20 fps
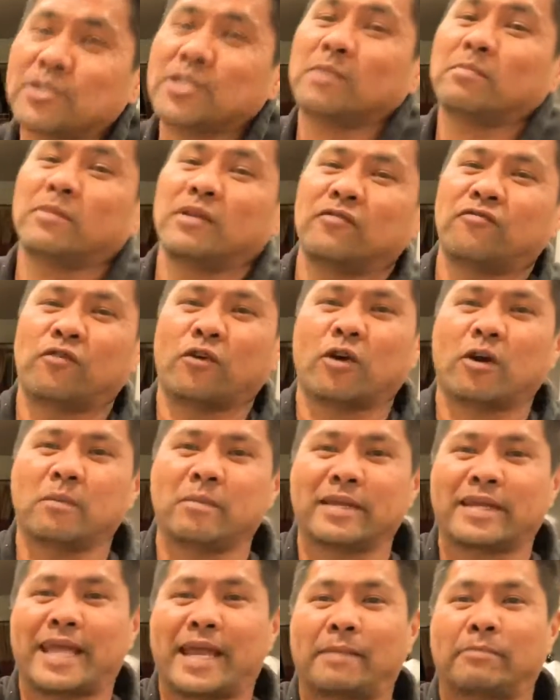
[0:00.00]
shit before it
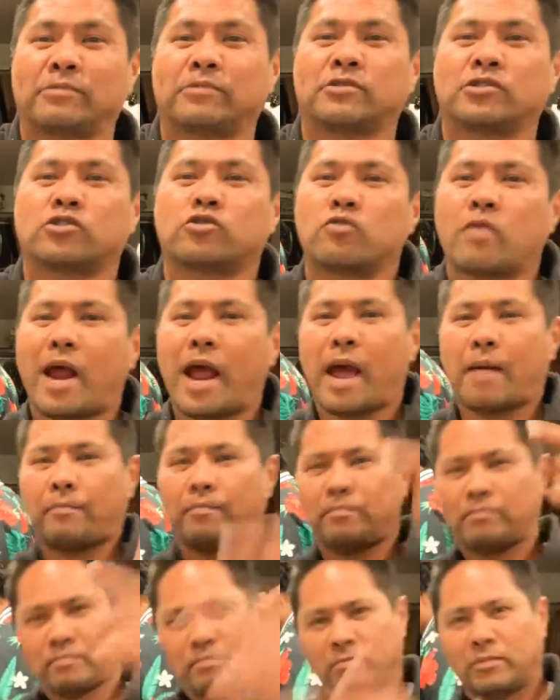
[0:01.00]
became trap
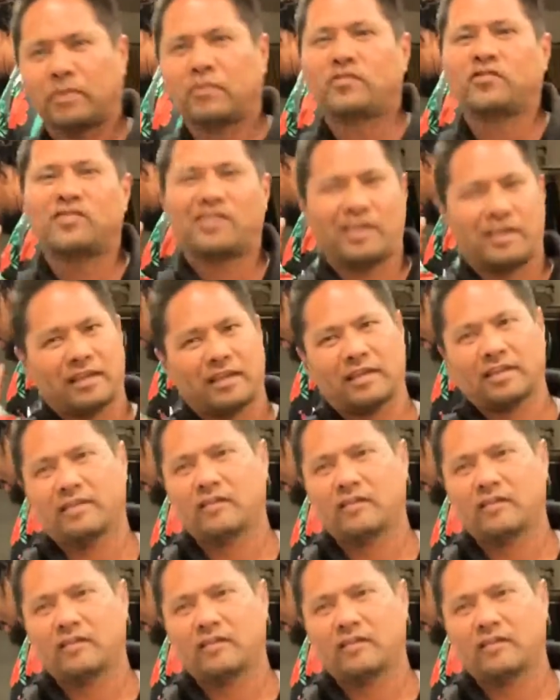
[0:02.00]
music,